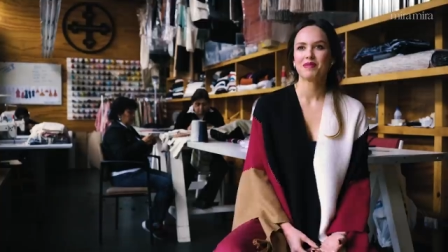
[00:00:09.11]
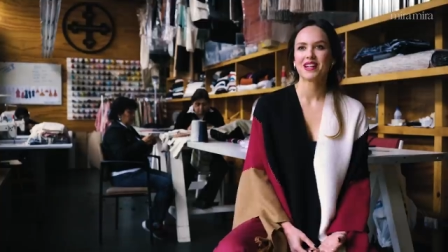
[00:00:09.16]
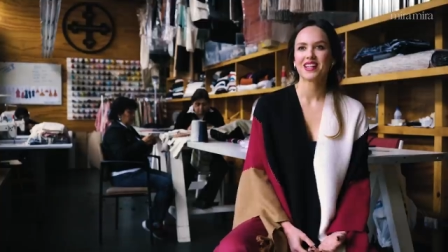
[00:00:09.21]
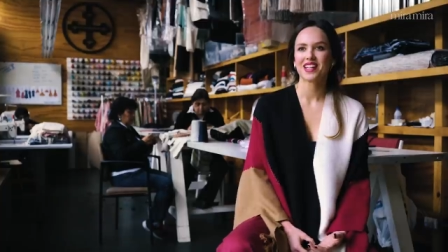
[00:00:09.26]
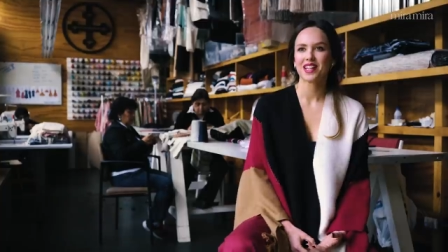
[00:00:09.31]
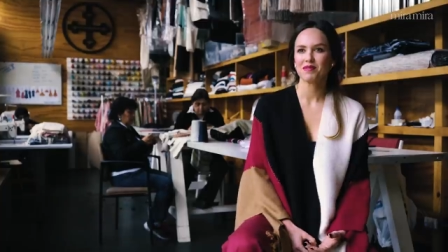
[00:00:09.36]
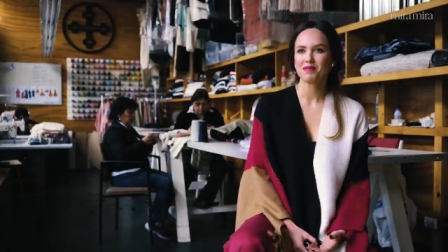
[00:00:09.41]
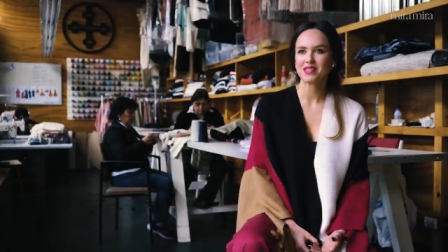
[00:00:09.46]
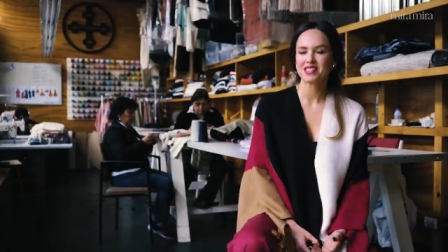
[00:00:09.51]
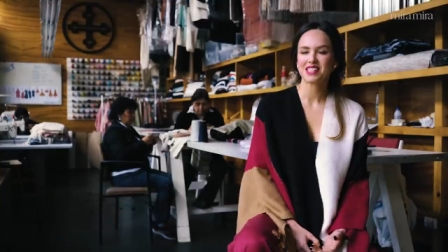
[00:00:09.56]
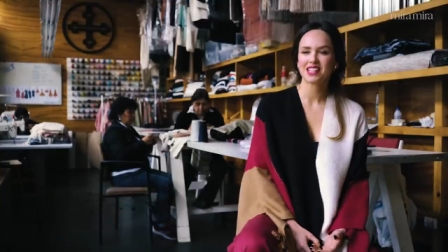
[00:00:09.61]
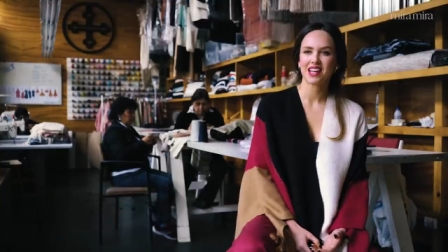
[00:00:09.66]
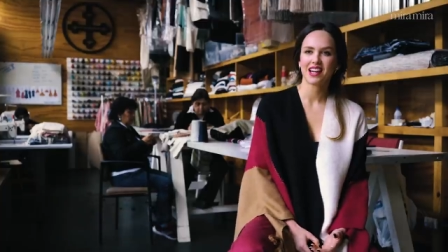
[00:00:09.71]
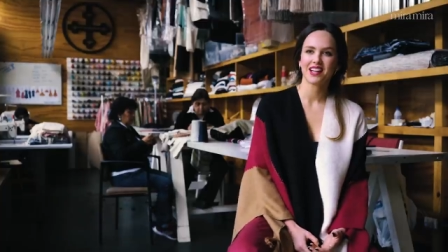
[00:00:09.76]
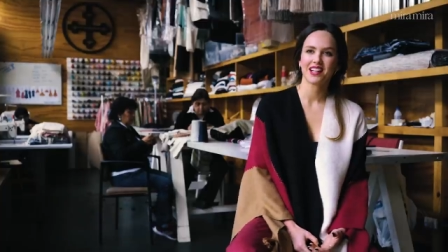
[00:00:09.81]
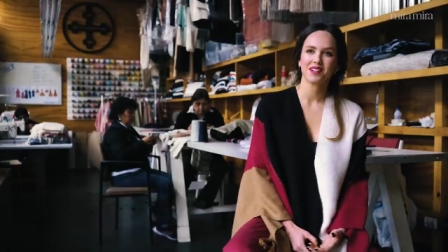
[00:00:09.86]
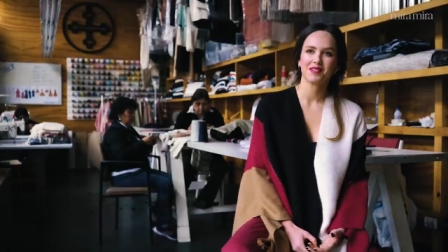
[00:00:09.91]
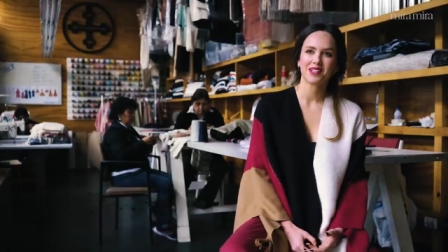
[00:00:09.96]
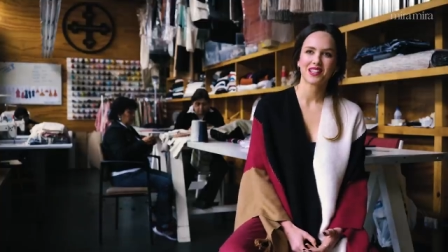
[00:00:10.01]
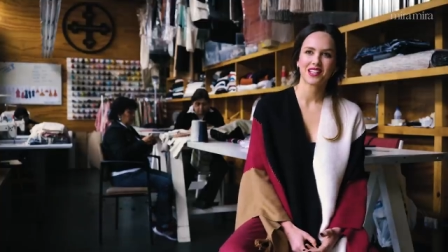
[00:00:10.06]
My name is
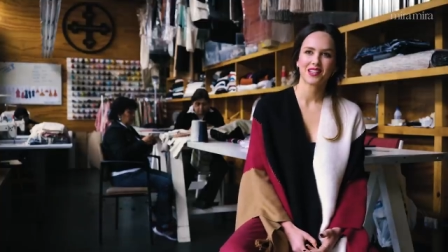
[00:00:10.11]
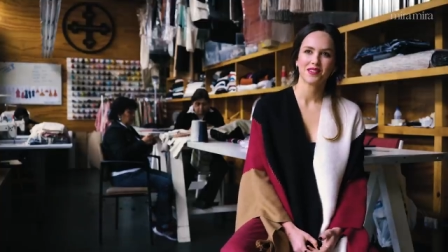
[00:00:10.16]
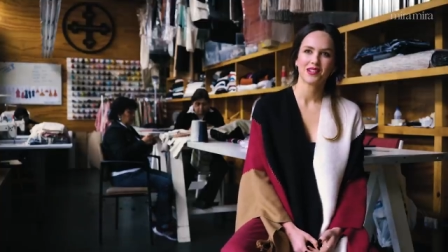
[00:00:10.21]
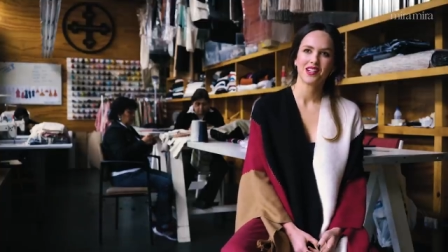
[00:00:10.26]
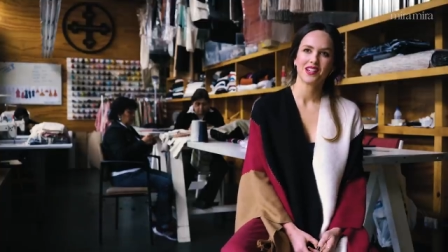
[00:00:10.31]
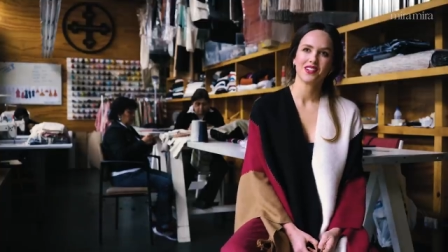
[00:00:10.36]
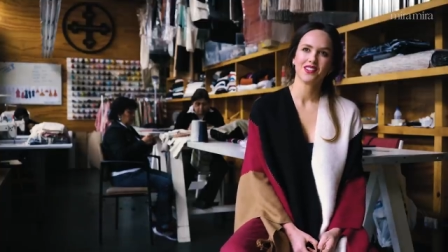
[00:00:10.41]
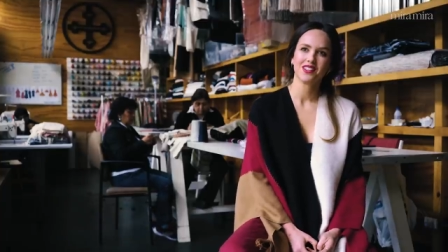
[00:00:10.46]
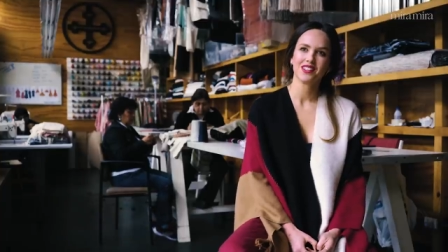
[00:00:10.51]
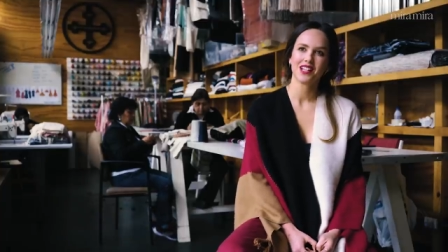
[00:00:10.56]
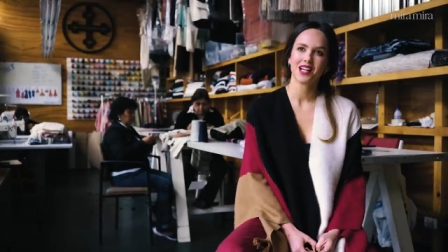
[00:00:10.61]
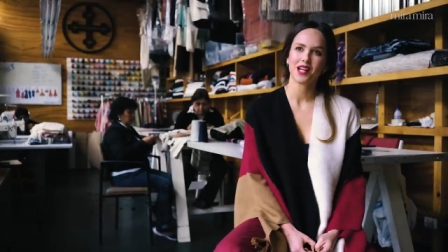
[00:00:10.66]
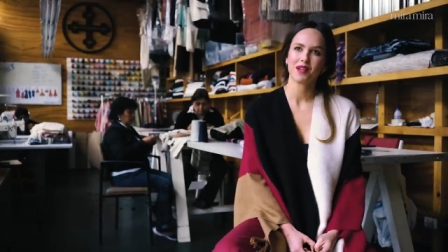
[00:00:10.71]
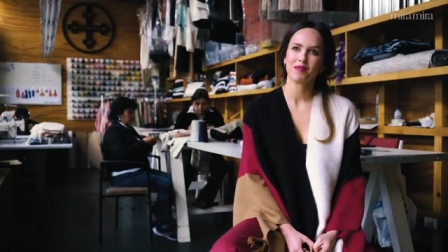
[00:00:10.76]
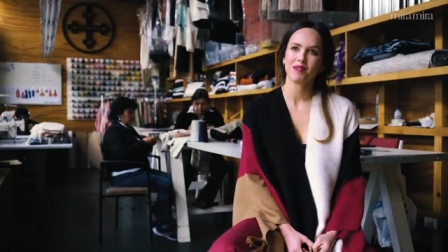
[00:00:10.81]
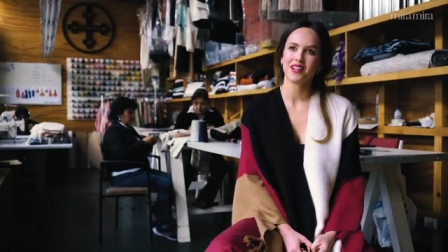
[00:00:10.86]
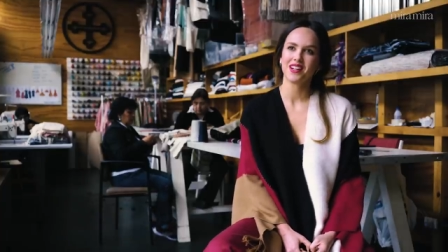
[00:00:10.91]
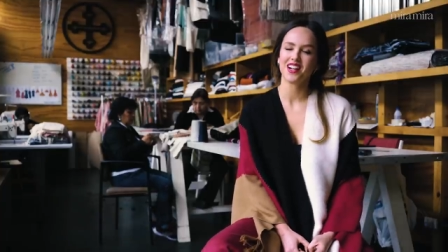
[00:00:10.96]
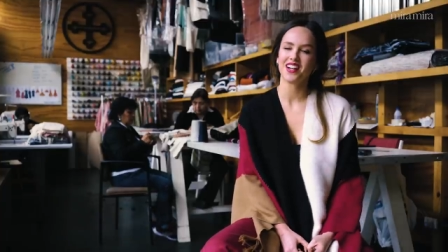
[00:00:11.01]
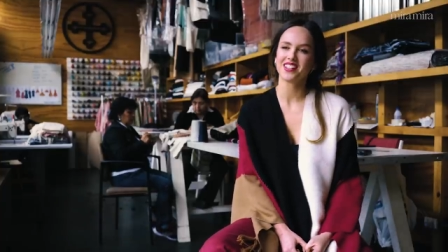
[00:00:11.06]
Chiara Macchiavello.
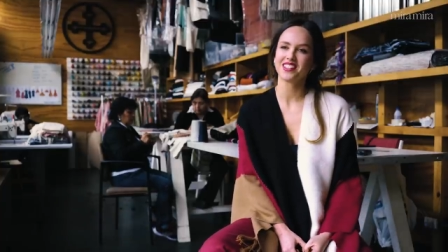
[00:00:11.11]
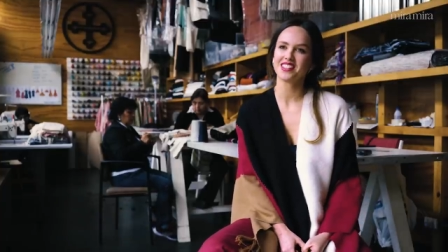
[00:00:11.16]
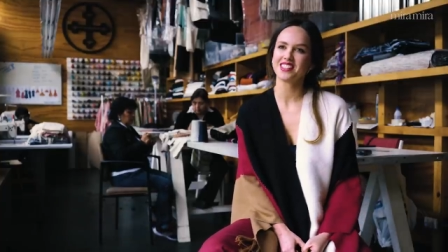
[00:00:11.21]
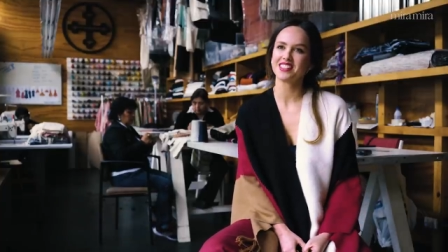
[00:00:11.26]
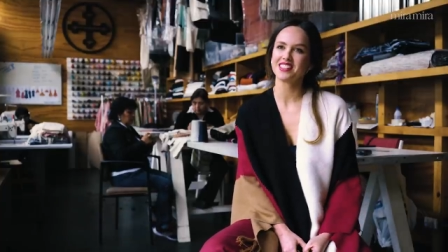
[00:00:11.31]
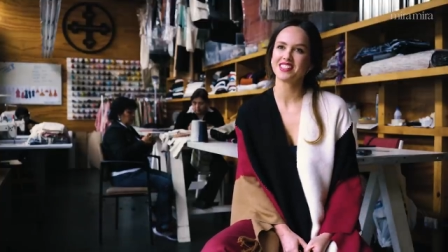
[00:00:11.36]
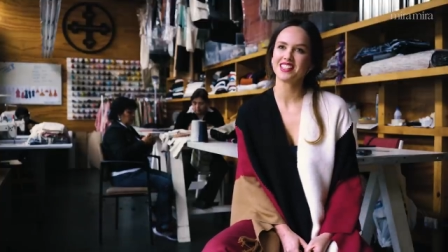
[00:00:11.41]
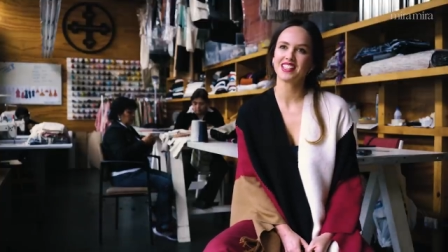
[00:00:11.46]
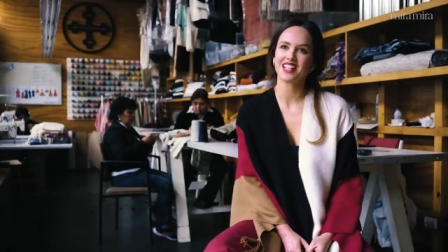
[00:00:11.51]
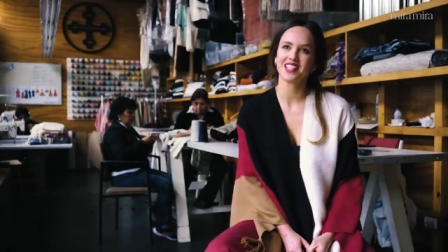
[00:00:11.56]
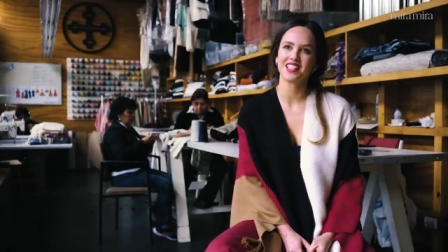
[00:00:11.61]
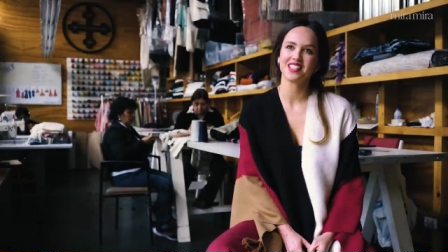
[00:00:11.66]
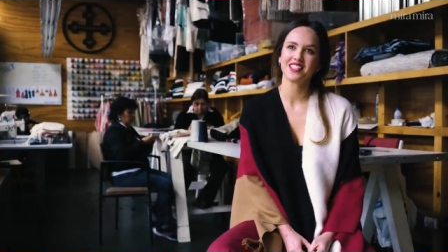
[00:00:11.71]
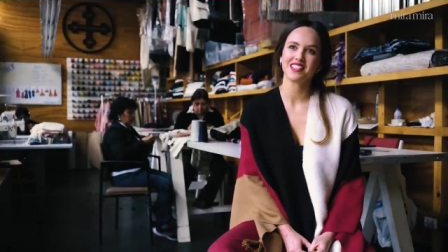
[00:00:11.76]
I'm an artist and a